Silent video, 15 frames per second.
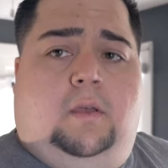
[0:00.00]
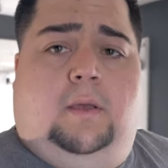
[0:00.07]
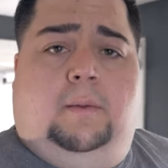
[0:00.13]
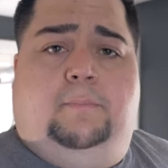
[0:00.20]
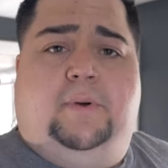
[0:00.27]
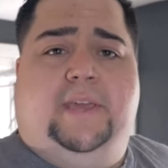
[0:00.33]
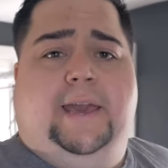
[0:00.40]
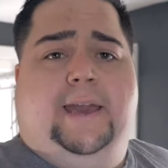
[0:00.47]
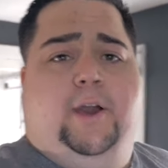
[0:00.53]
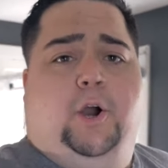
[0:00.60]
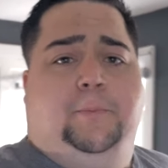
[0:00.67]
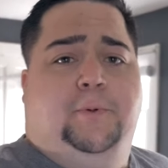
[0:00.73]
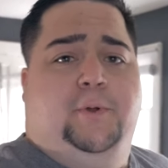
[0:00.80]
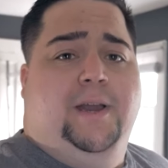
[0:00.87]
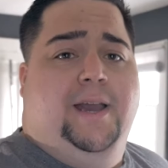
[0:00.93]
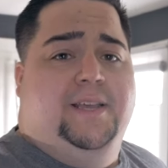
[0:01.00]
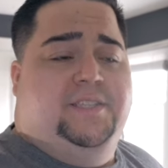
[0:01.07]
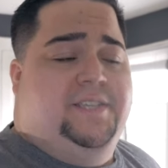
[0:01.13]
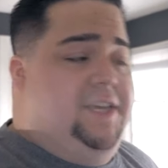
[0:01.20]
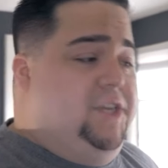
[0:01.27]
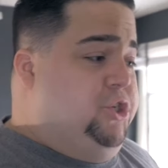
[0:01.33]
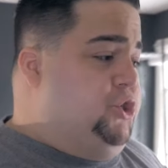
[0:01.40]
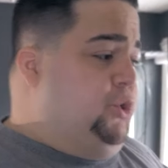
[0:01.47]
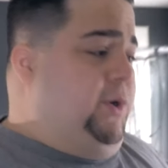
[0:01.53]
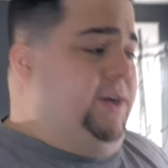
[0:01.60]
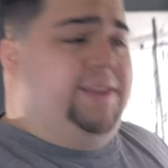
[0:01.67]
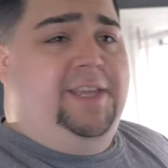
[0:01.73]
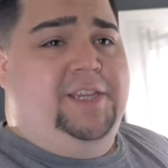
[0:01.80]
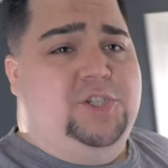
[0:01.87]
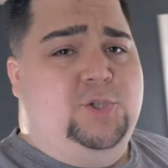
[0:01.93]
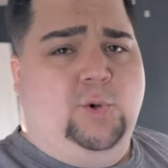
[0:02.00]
But yeah, I hope you guys enjoyed this